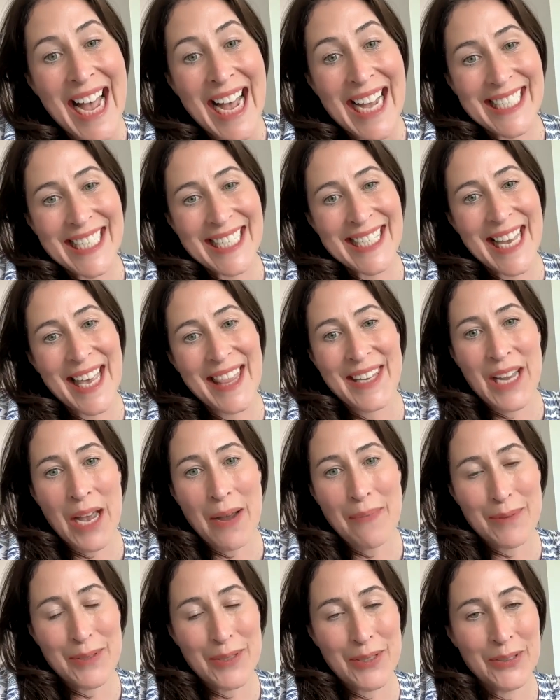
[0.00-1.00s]
I just had the
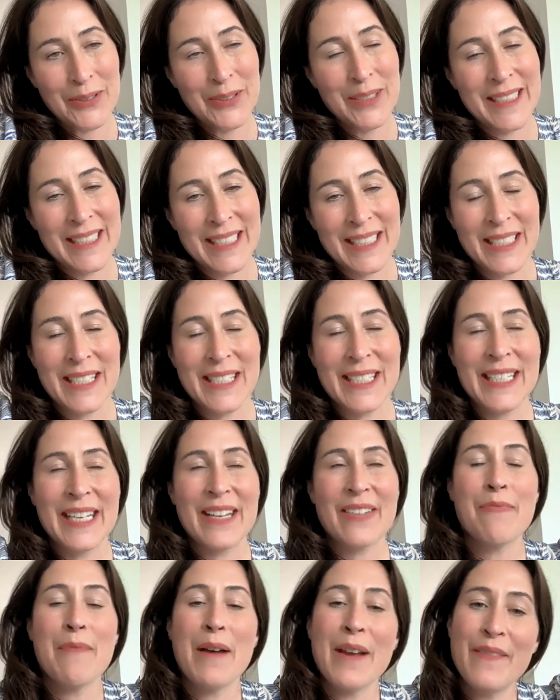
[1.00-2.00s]
opportunity to
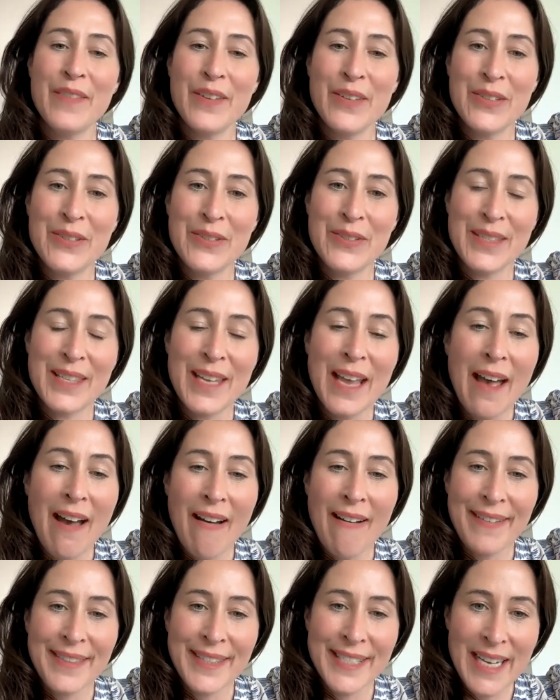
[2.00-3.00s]
give my views
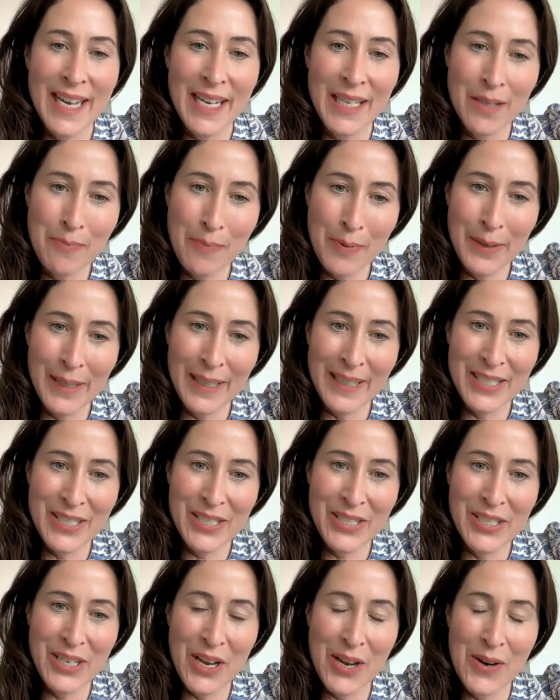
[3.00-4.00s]
on the Niall Boylan
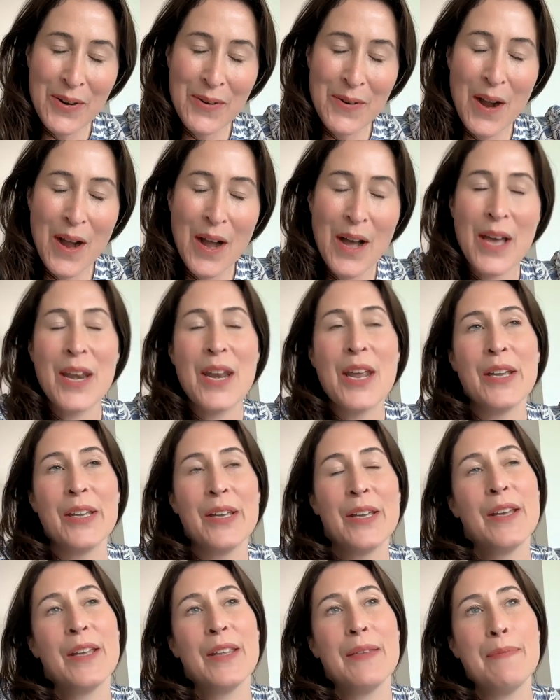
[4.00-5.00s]
show on
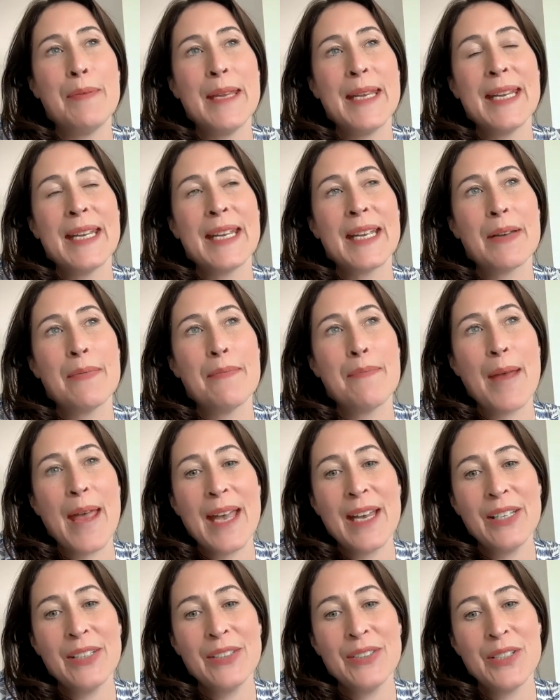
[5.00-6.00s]
being
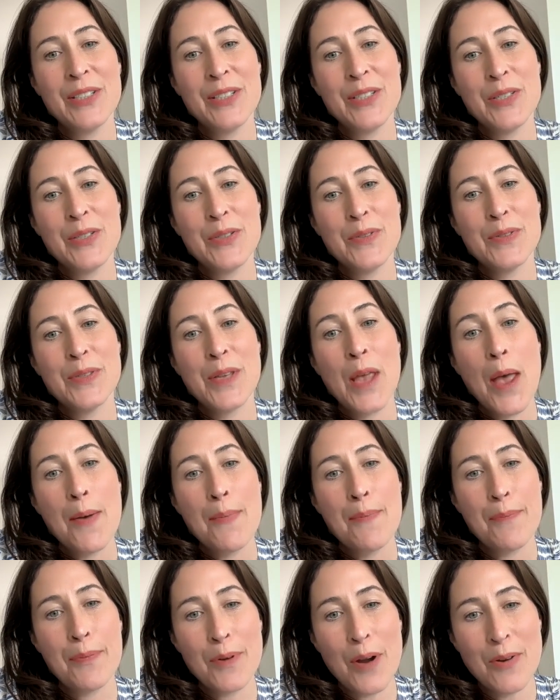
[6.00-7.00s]
compelled to use
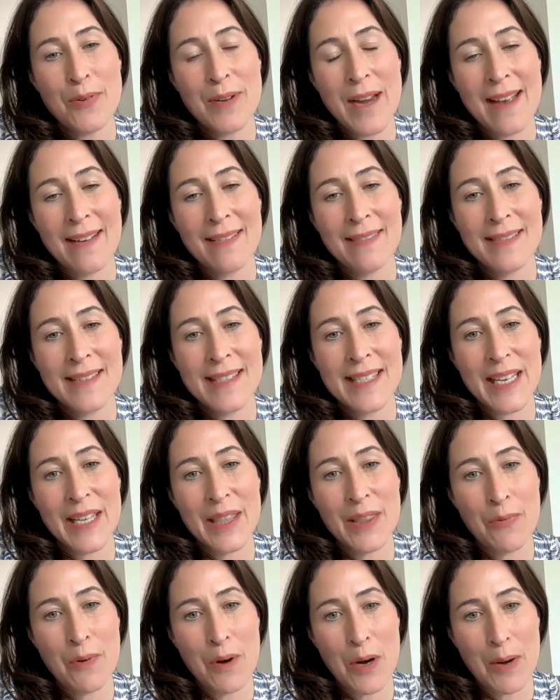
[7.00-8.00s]
pronouns
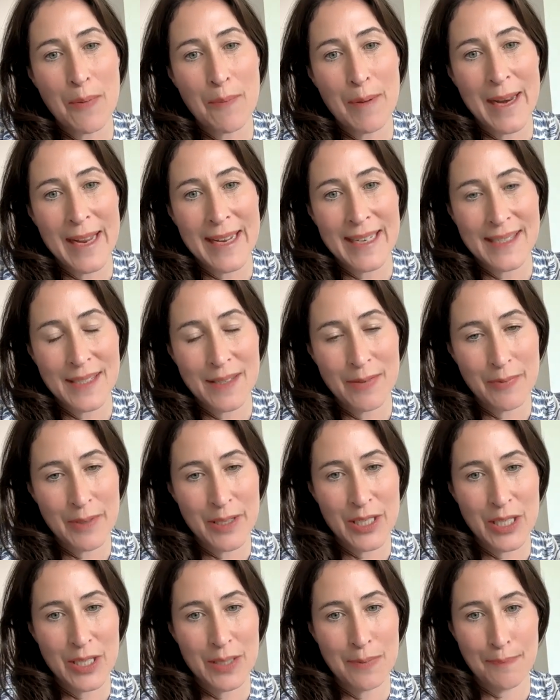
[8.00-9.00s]
in the workplace,
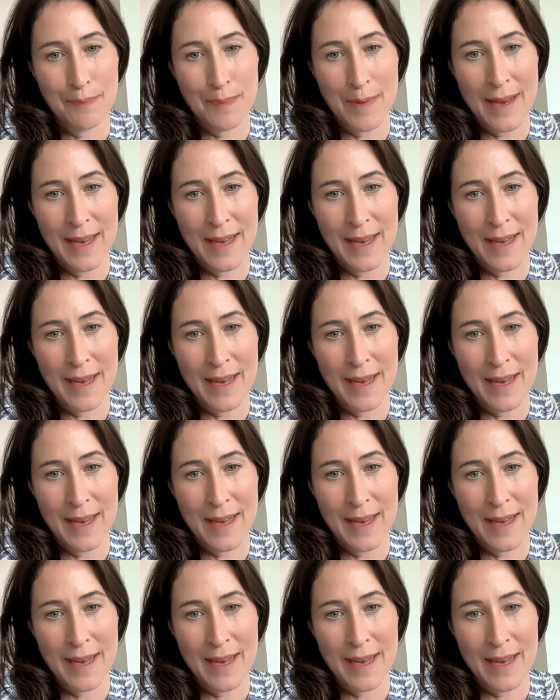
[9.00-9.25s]
which is